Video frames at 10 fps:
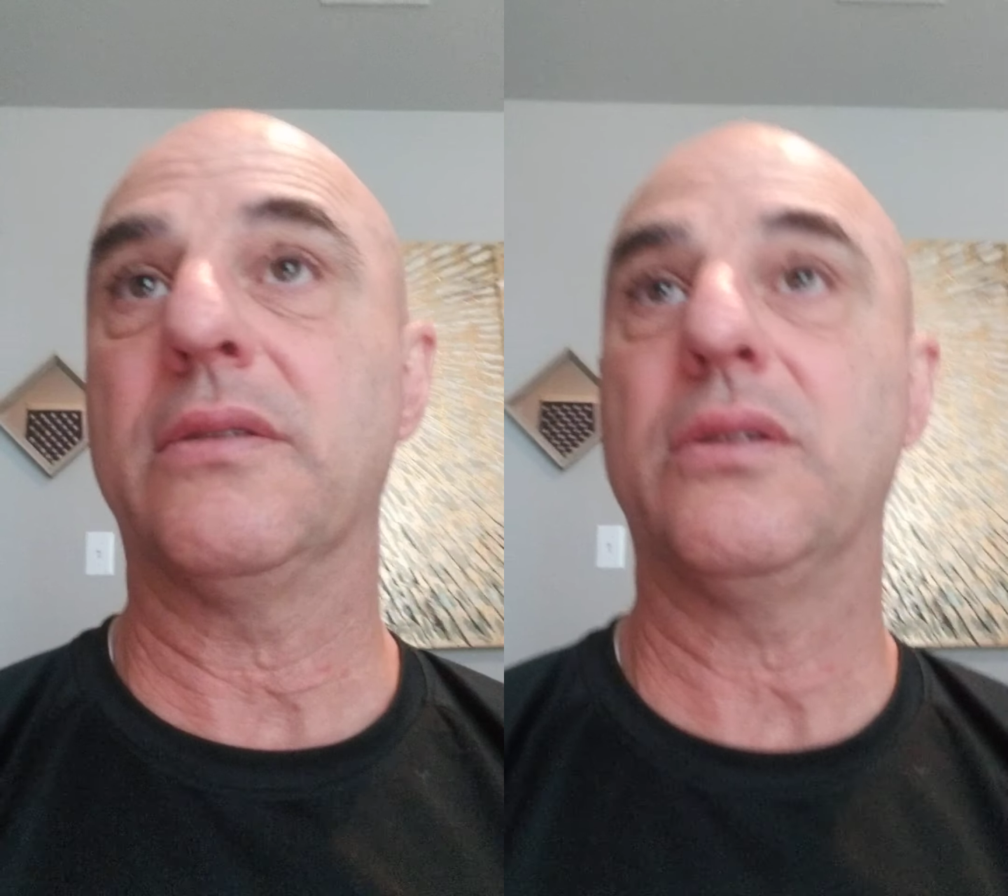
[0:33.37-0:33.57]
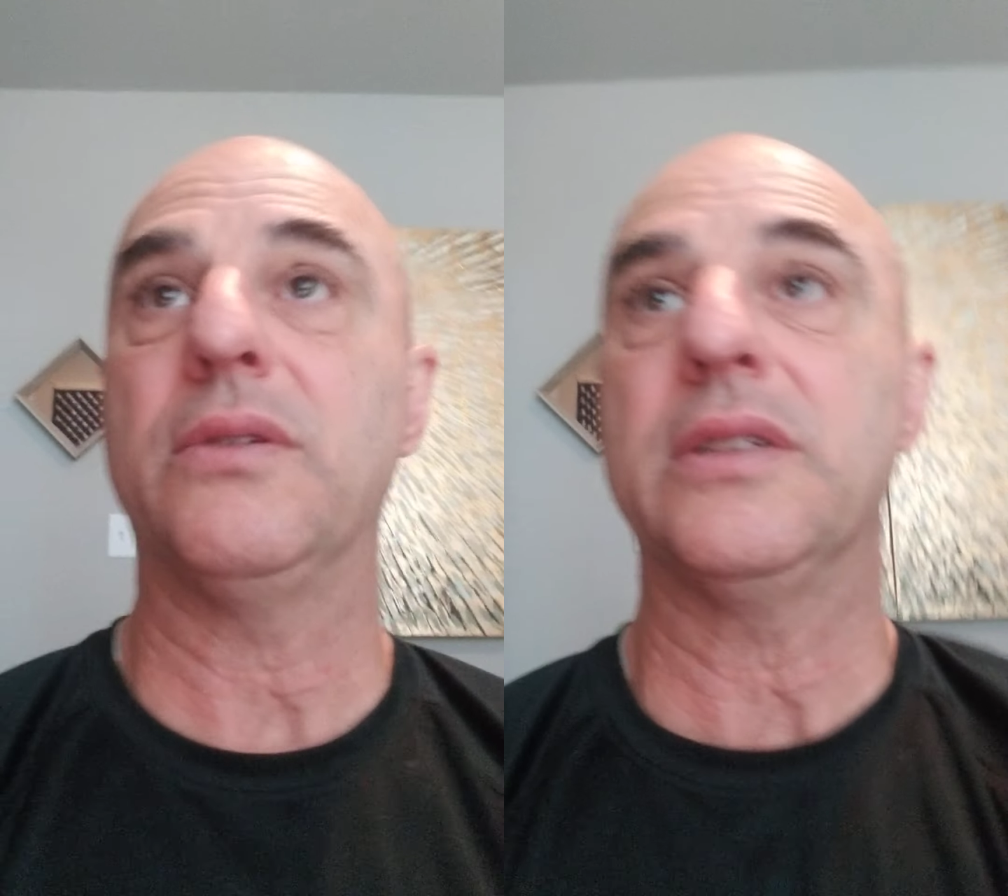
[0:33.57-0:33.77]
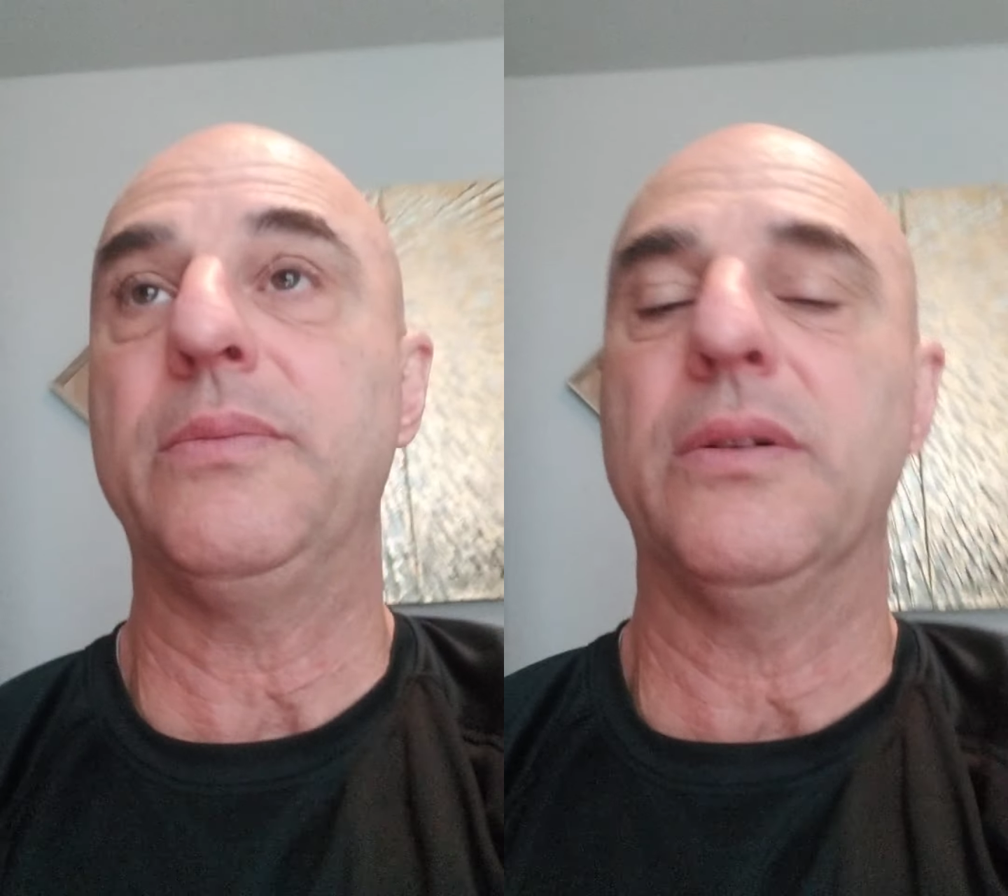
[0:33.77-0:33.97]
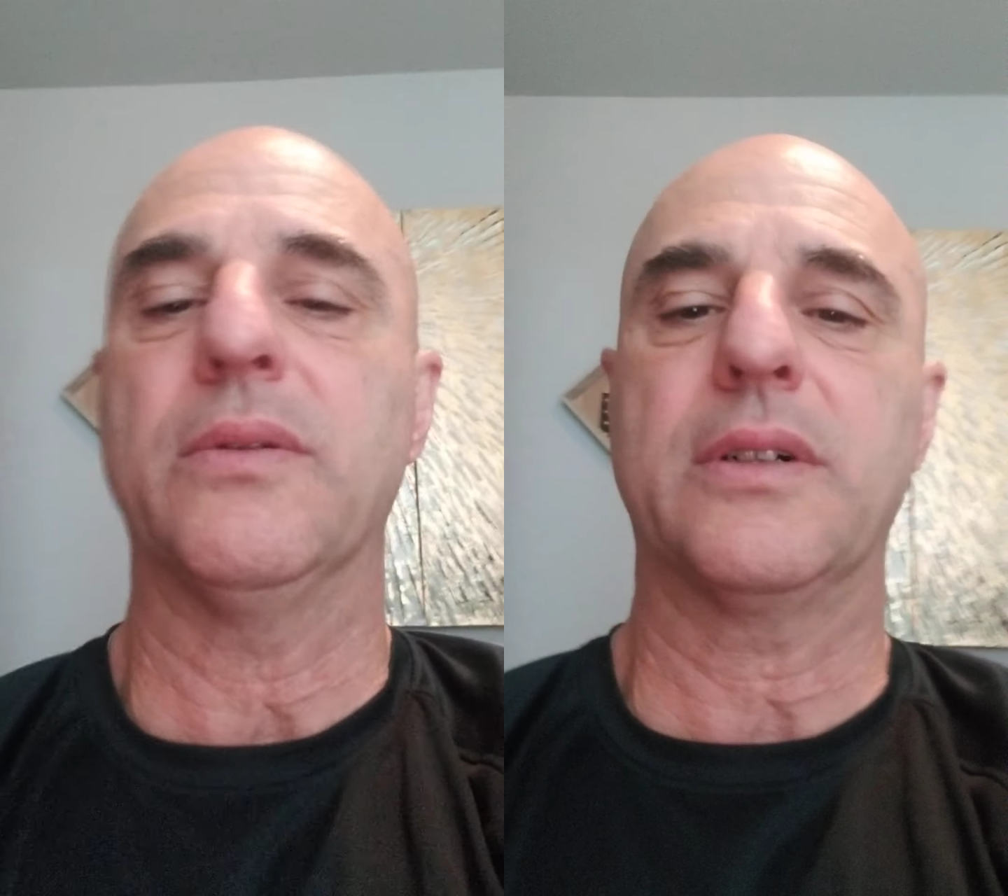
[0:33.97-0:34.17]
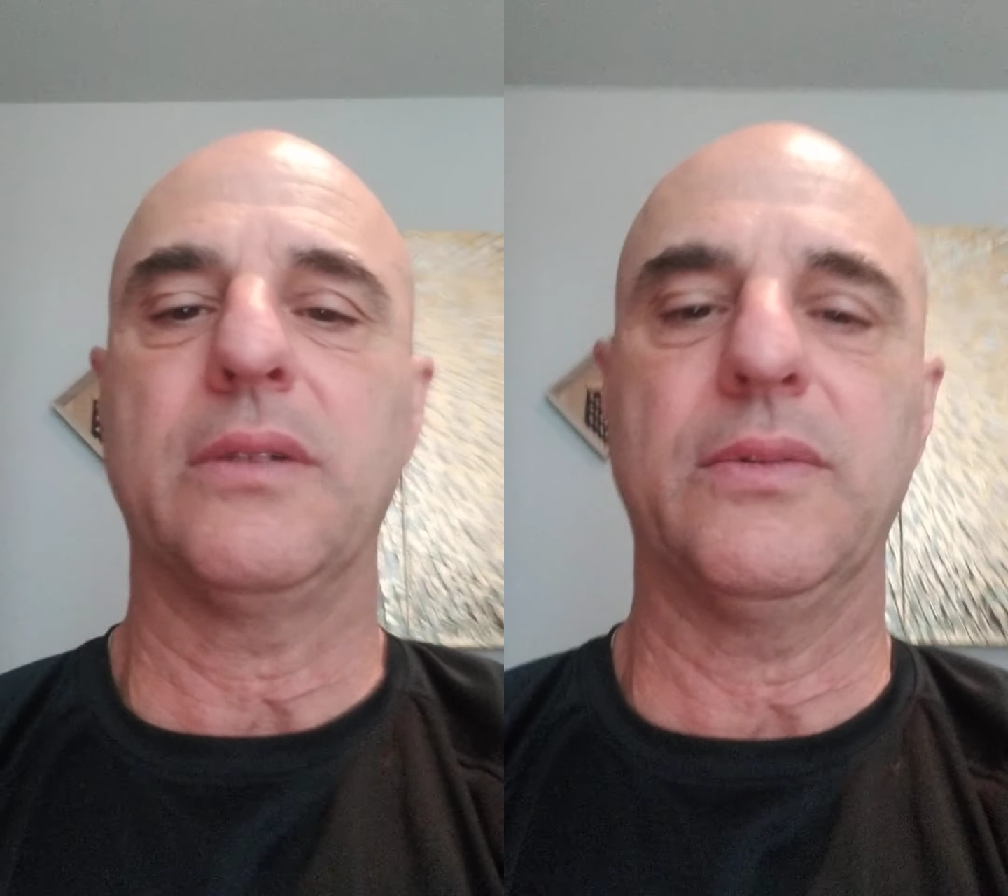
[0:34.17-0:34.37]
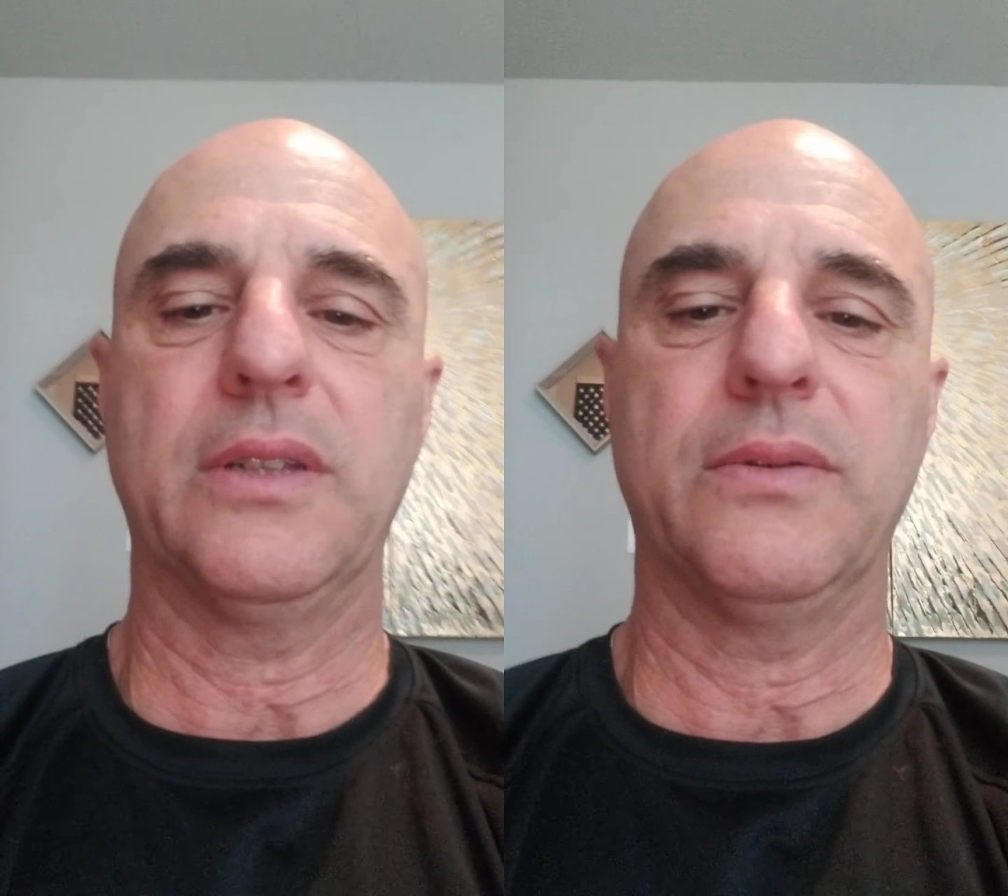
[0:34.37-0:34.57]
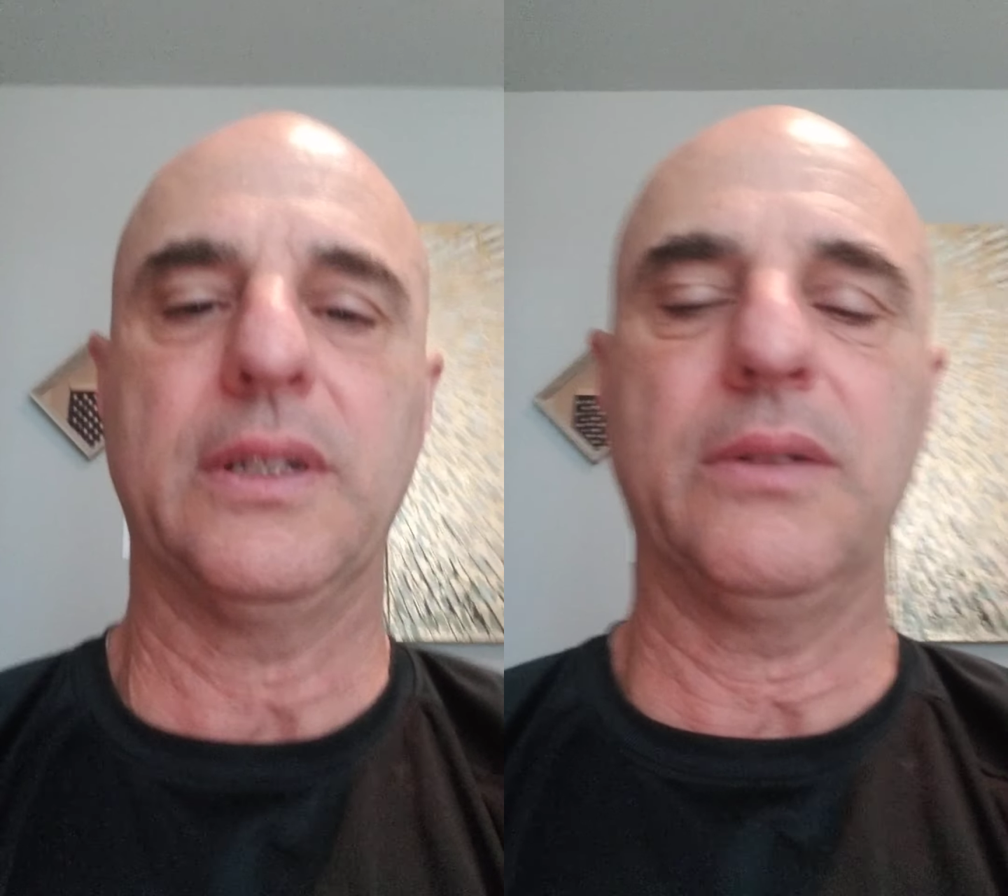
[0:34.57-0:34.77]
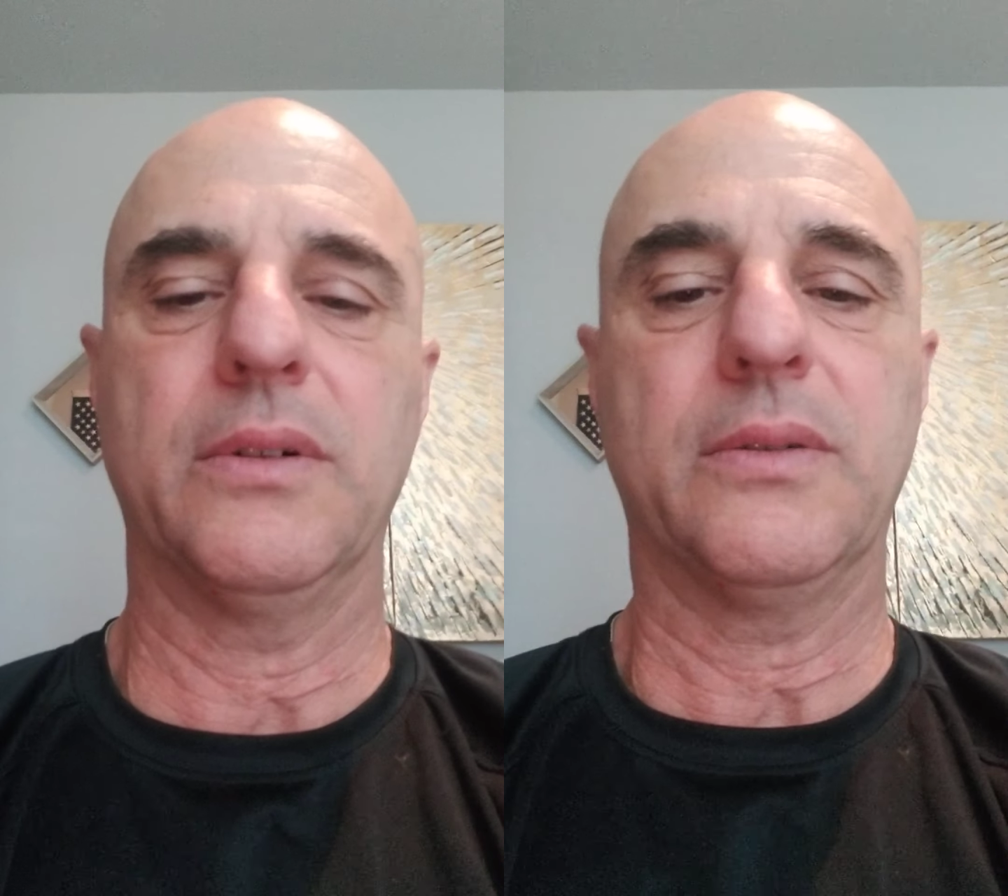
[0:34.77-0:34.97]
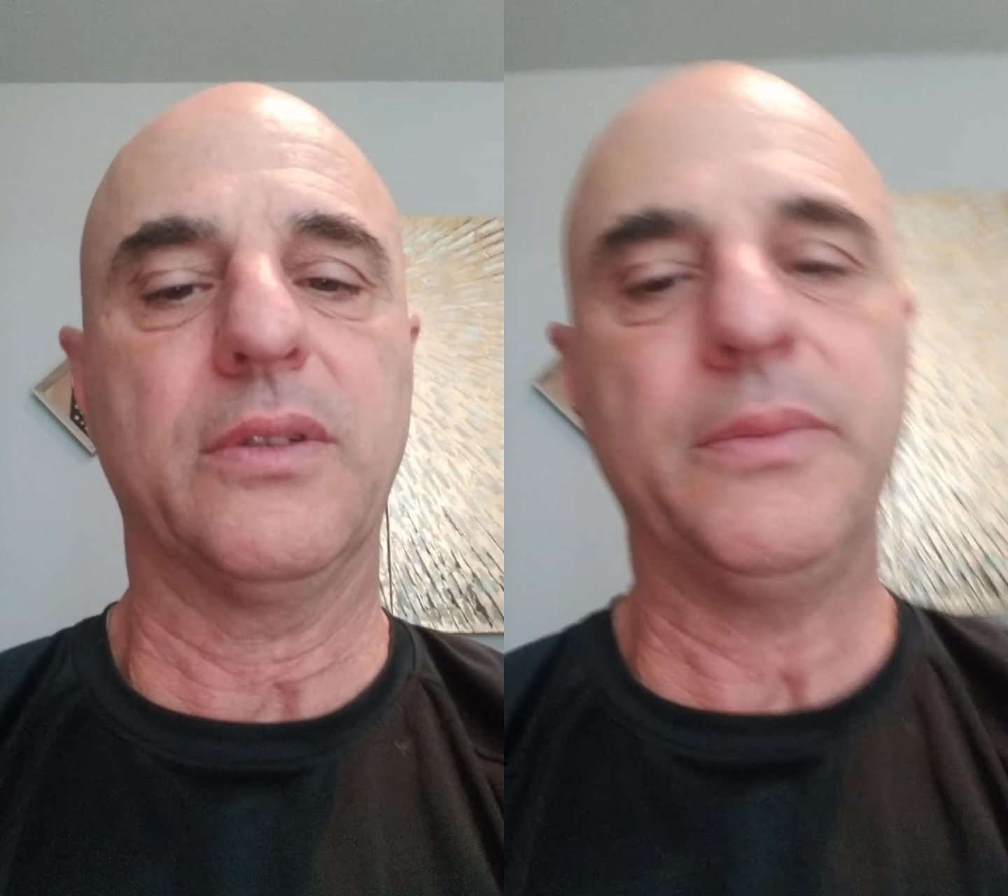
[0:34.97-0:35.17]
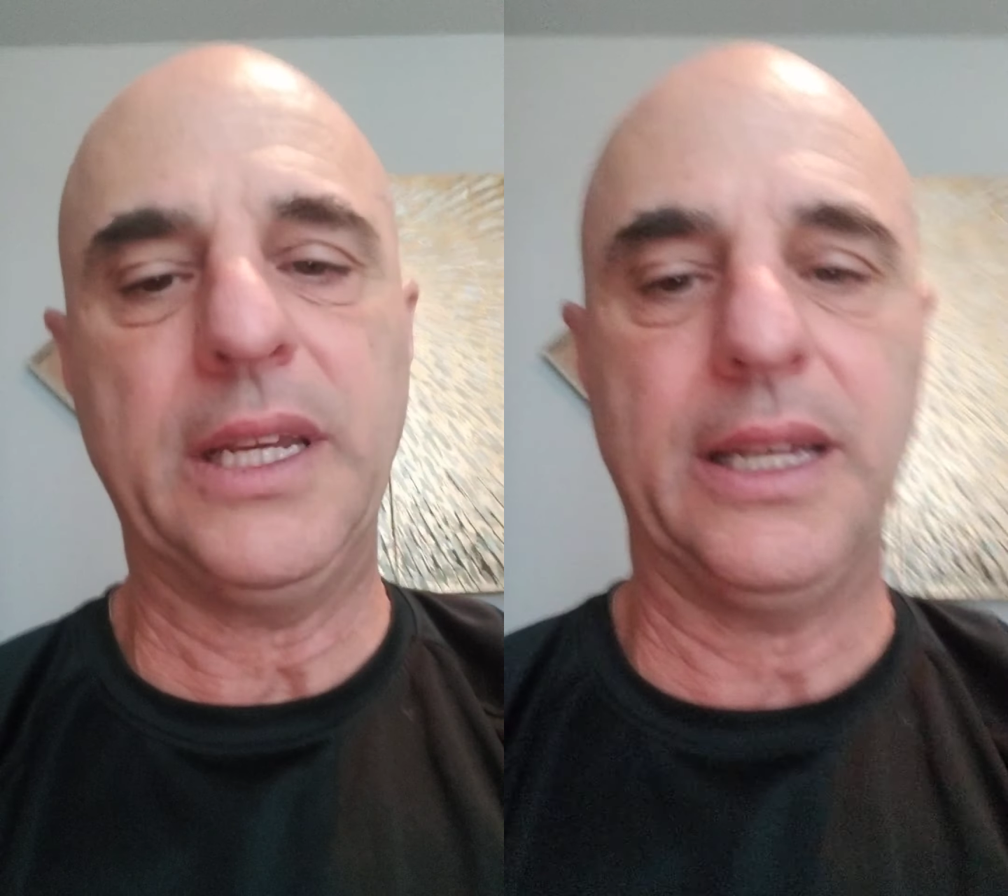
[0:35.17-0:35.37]
going to be working with when they work with
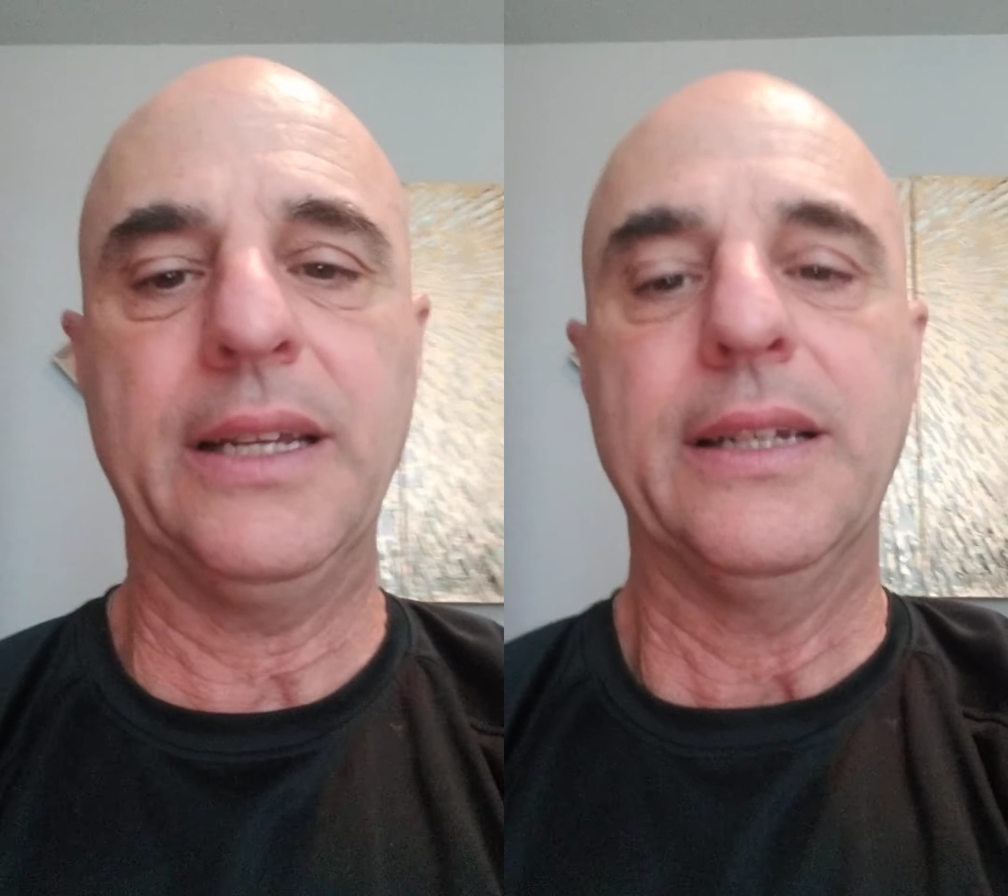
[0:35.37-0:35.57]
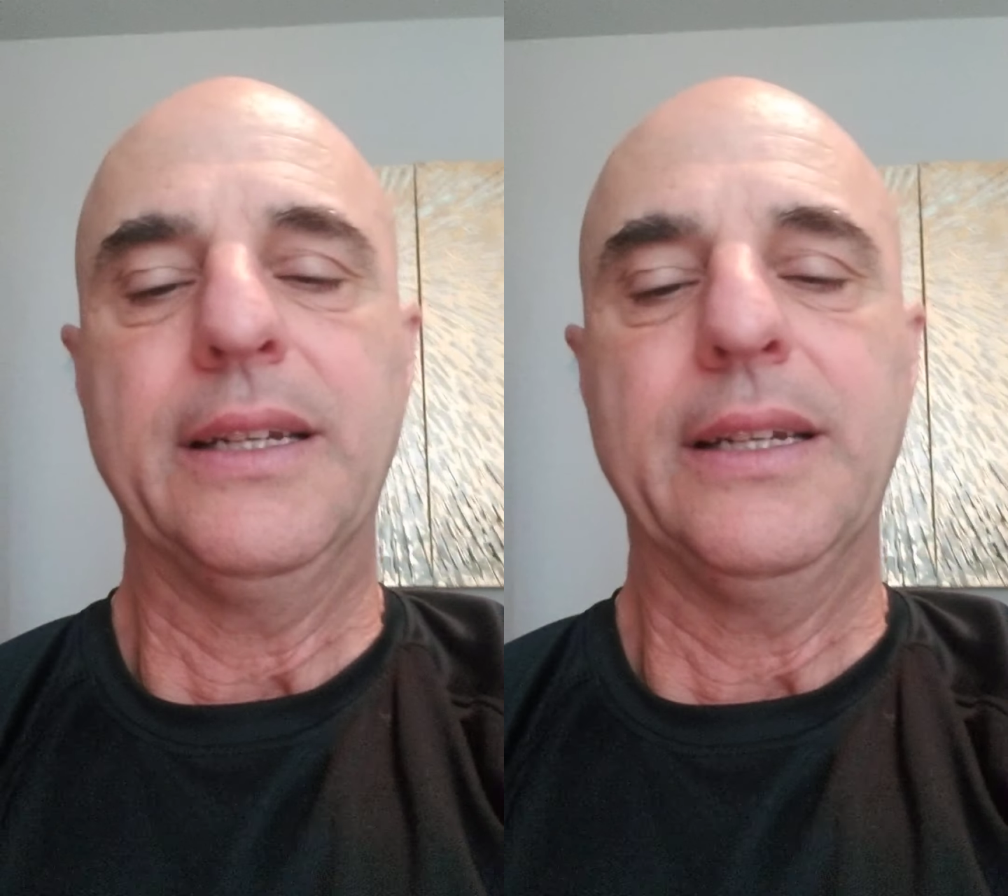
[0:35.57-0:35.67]
me,